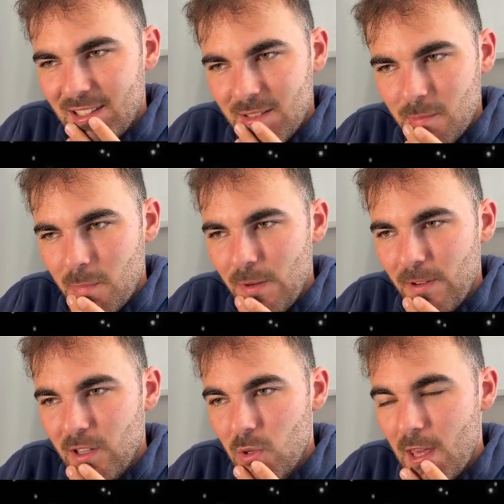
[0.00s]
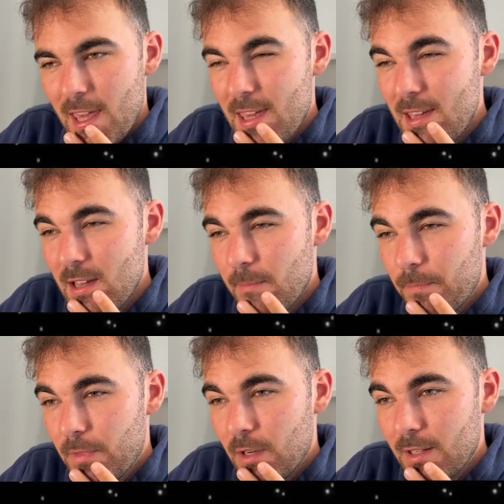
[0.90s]
But if I go here,
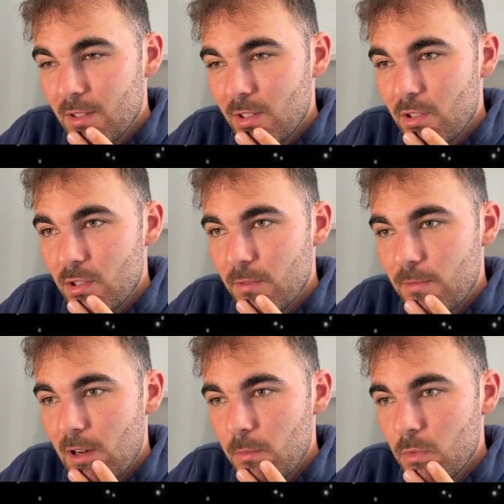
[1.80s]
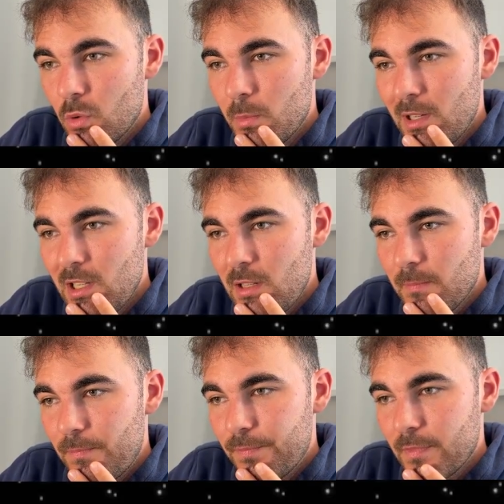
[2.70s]
then I guess I just develop normally.
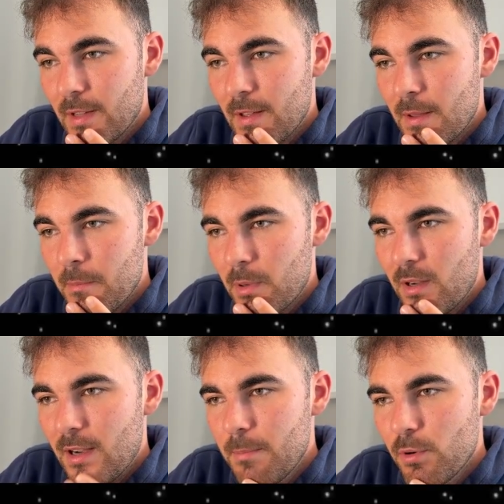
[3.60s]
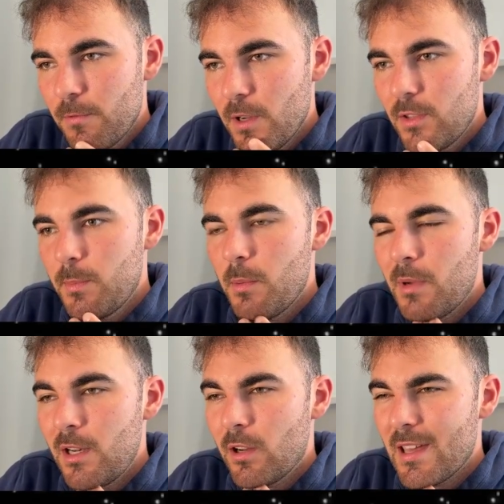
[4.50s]
But I prefer to put
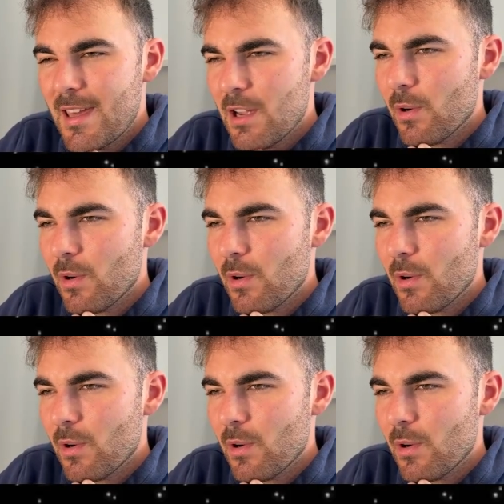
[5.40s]
my knight here, I